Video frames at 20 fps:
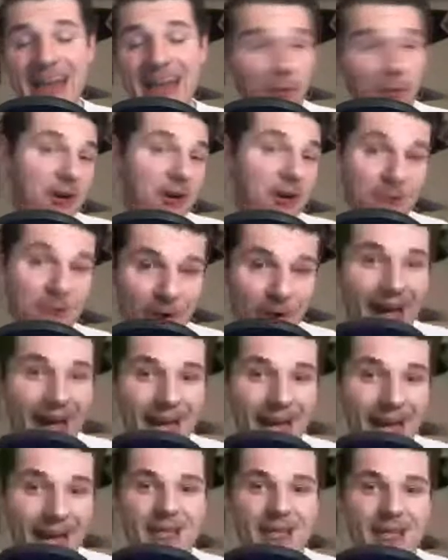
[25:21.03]
Now we're going to
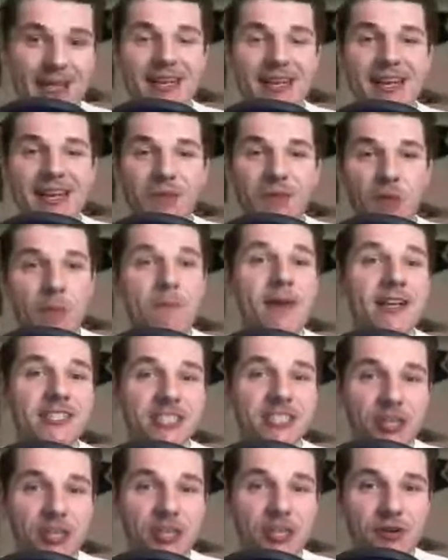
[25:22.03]
cry, but
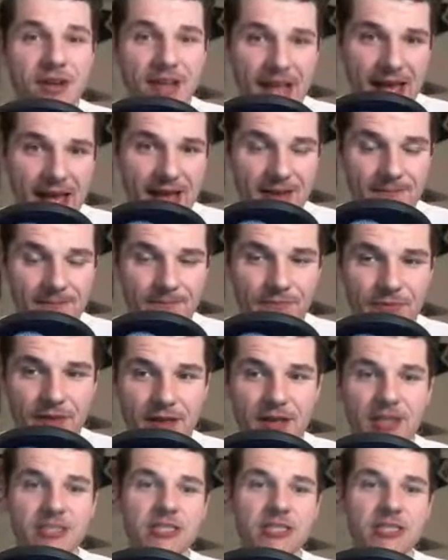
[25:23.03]
we pick soon again.